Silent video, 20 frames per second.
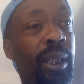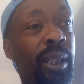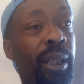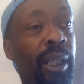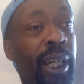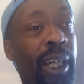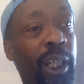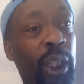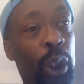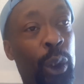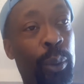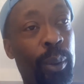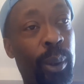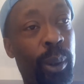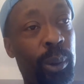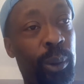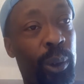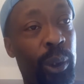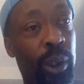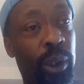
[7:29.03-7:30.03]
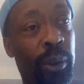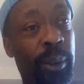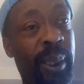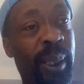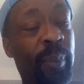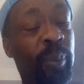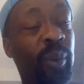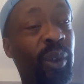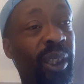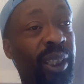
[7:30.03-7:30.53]
eight-year-old girl
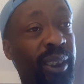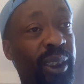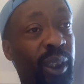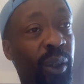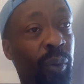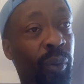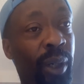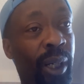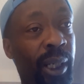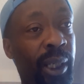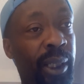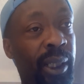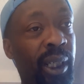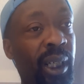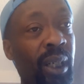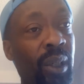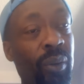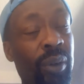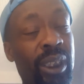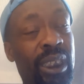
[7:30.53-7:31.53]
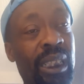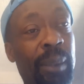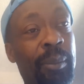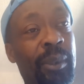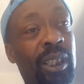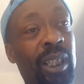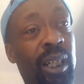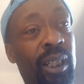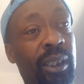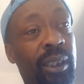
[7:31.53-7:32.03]
named Relisha Rudd was
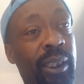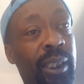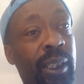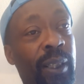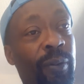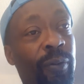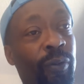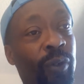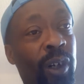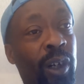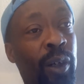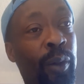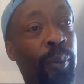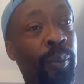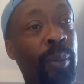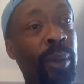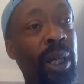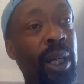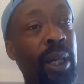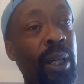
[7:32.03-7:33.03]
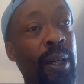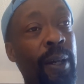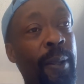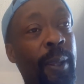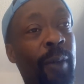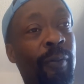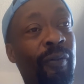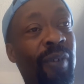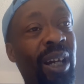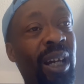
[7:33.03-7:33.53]
abducted from
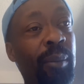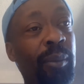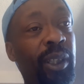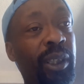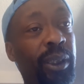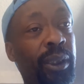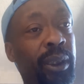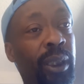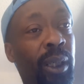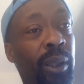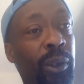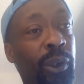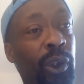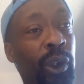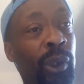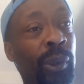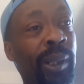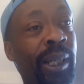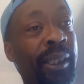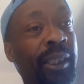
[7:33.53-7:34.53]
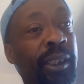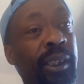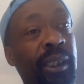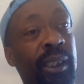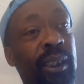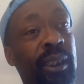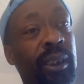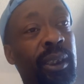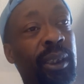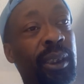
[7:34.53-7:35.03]
the family shelter at the
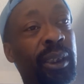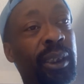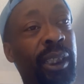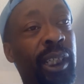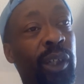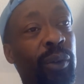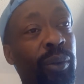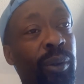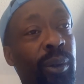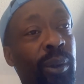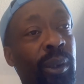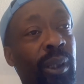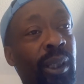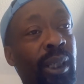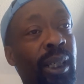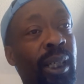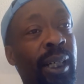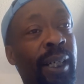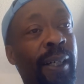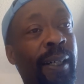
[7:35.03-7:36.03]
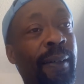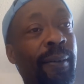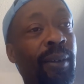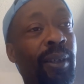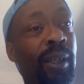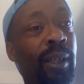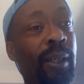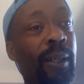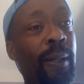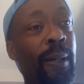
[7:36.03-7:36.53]
D.C. General uh,
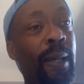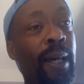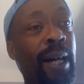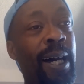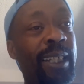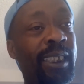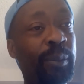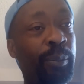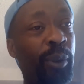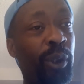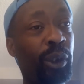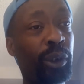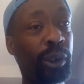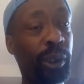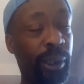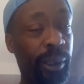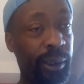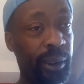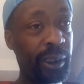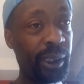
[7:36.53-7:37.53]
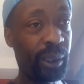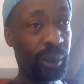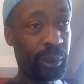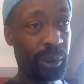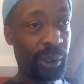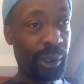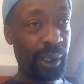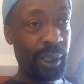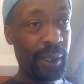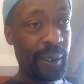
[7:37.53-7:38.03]
hospital turned
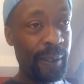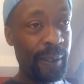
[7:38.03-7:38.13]
shelter,